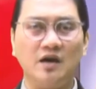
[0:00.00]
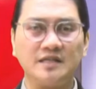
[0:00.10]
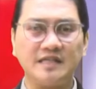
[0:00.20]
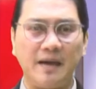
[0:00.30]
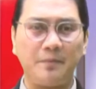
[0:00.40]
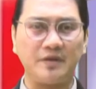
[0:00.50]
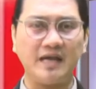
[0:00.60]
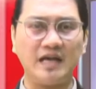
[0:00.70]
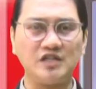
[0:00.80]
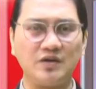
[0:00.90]
Jose
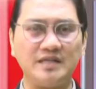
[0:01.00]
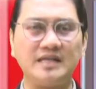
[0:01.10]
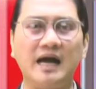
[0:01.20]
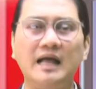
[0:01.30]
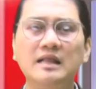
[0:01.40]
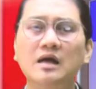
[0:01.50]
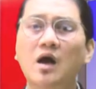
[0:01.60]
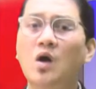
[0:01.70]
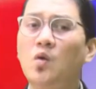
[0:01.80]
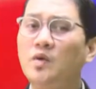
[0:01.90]
Protasio Rizal
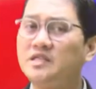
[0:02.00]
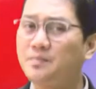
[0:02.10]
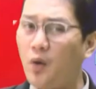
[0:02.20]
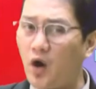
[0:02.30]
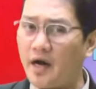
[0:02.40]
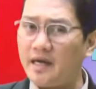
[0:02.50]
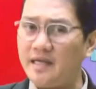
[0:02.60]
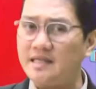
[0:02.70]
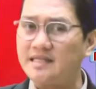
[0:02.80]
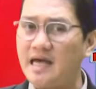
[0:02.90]
was born
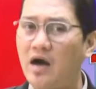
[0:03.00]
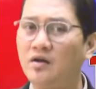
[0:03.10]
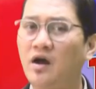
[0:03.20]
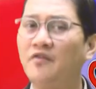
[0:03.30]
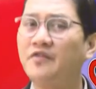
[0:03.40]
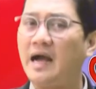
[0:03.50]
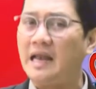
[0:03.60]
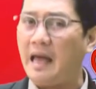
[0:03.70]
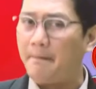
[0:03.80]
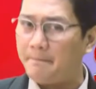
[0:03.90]
in the town of
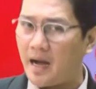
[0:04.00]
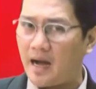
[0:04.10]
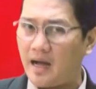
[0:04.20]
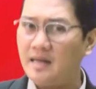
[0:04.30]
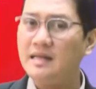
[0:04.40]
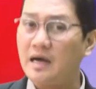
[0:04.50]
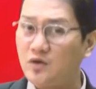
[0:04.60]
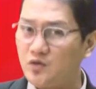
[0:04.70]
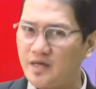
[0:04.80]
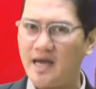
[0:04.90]
Calamba,
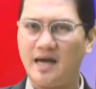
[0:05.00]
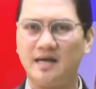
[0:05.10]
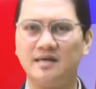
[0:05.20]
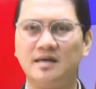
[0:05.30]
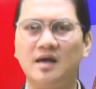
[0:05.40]
Laguna,